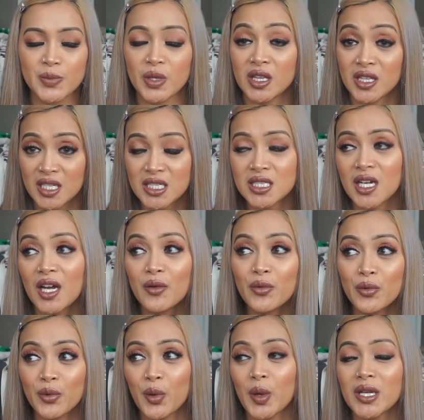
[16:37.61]
But this guy
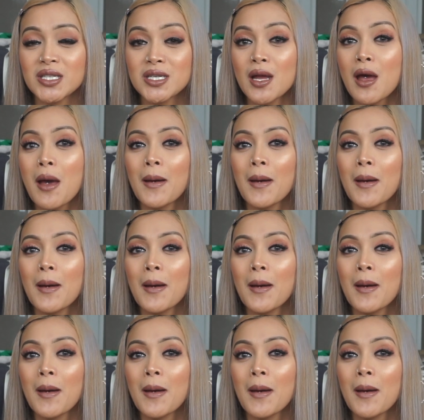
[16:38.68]
ruined